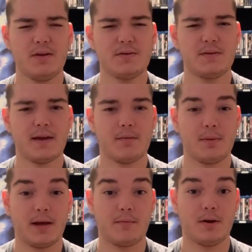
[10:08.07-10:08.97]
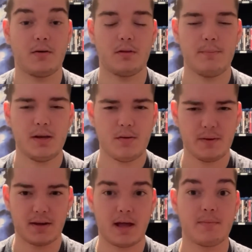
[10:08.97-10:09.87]
you think of Black Widow? Let me know
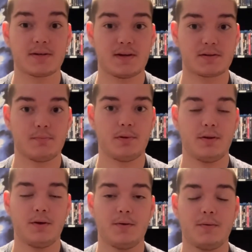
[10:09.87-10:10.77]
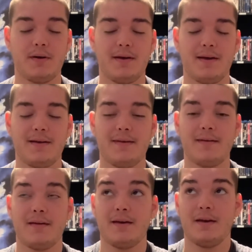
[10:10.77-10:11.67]
in the comment section below,
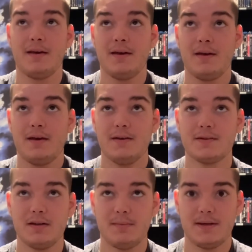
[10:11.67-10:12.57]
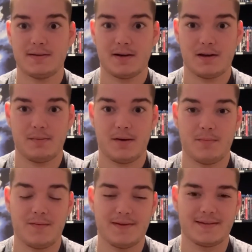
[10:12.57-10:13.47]
and it's good to be talking about
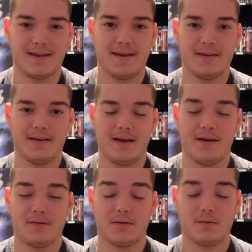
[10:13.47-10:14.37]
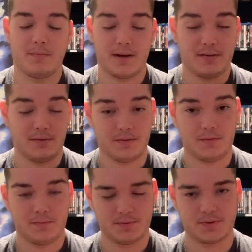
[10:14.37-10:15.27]
movies again after my
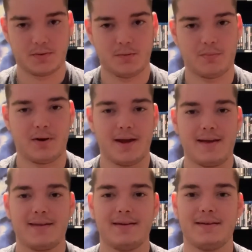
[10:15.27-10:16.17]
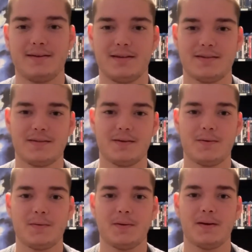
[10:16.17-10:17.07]
little short break. So,